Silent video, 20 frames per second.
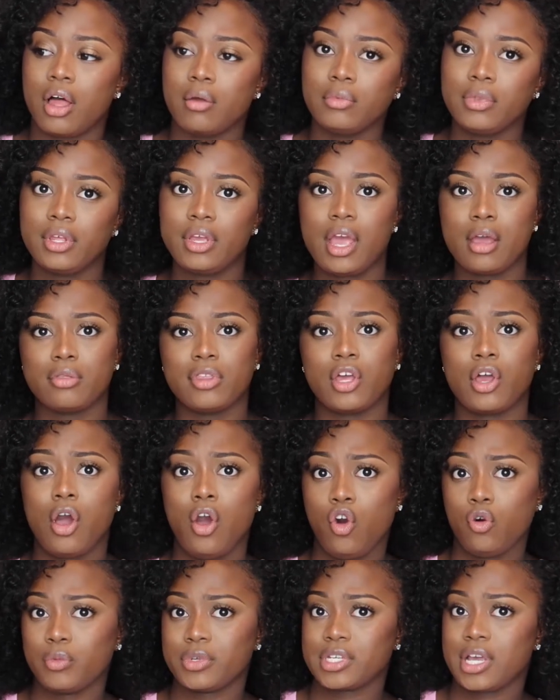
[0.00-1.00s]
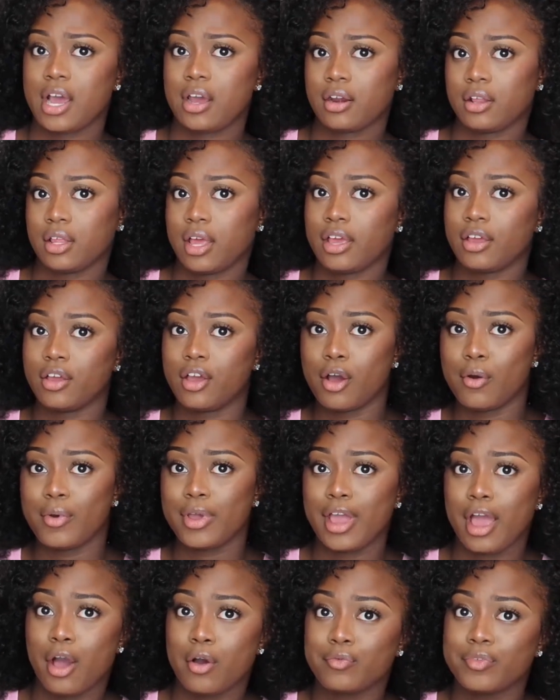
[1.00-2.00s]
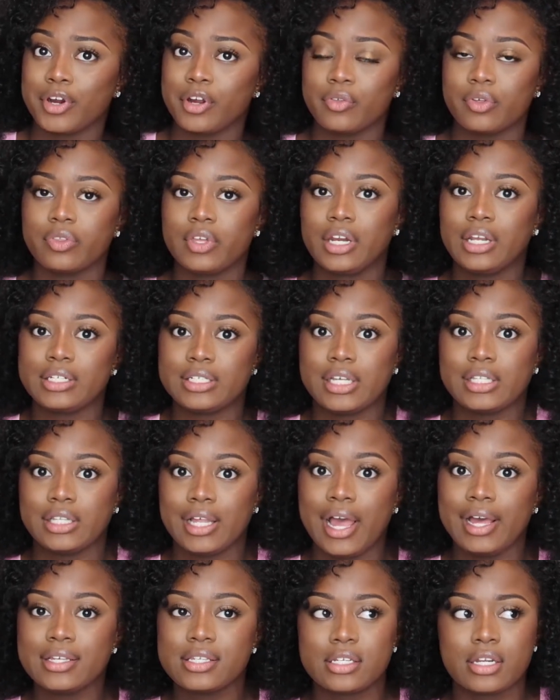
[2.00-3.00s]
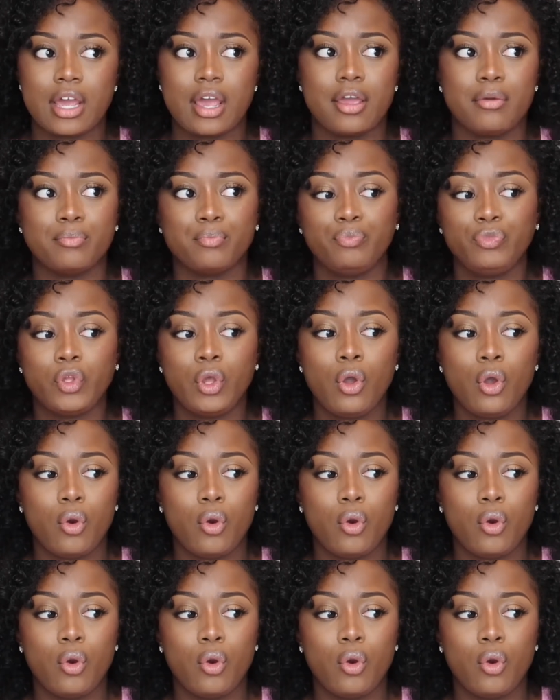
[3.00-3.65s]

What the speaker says: I'm like, the comb is kind of like going out further than it did last time.